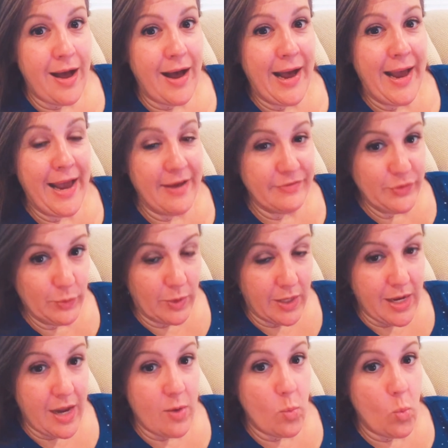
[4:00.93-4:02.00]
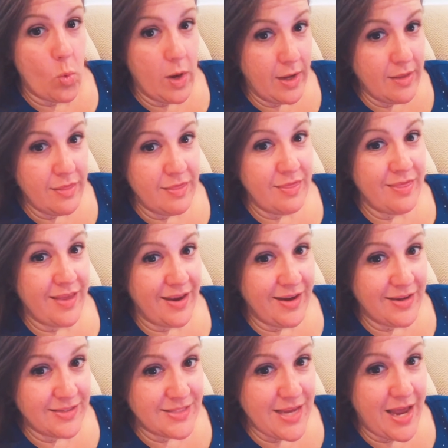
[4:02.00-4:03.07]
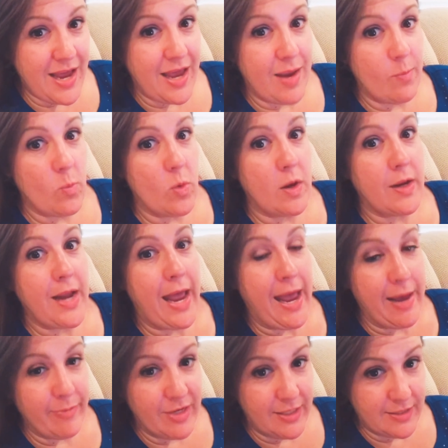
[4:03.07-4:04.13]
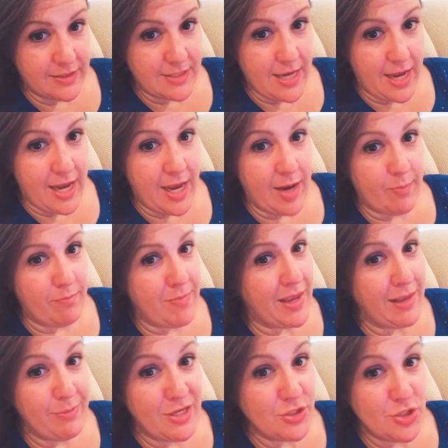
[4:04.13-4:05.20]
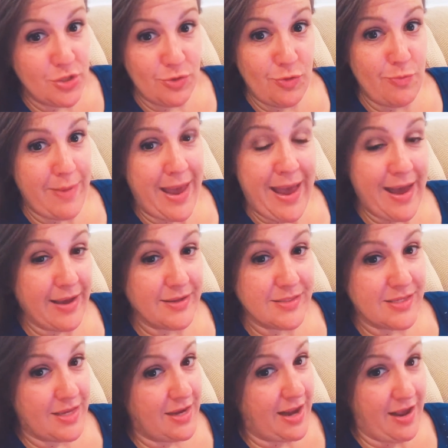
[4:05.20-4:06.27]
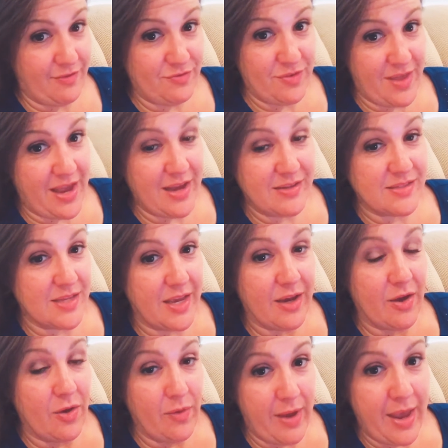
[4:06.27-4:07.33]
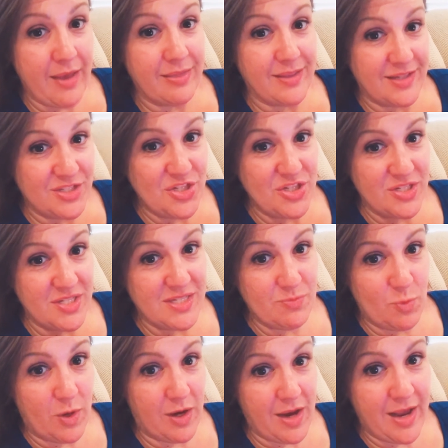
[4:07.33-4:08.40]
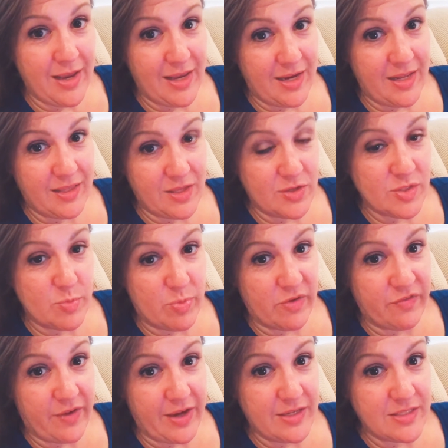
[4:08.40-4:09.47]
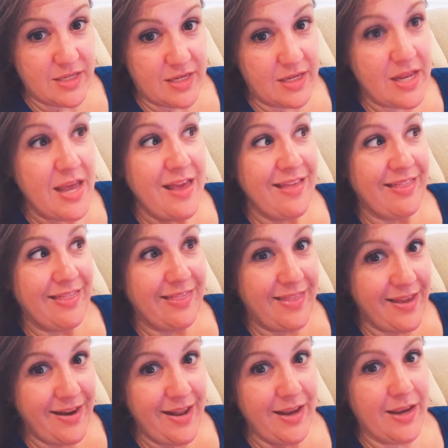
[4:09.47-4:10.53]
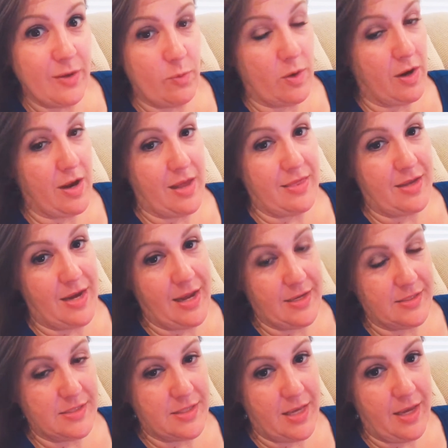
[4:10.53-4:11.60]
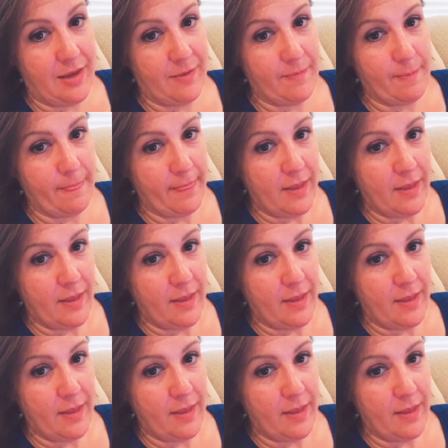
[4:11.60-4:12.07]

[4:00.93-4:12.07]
I have to work on one thing at a time, one habit at a time, maybe 2 max. And after that, it's like, okay, let's just work on getting those perfected. Then I can work on the next thing.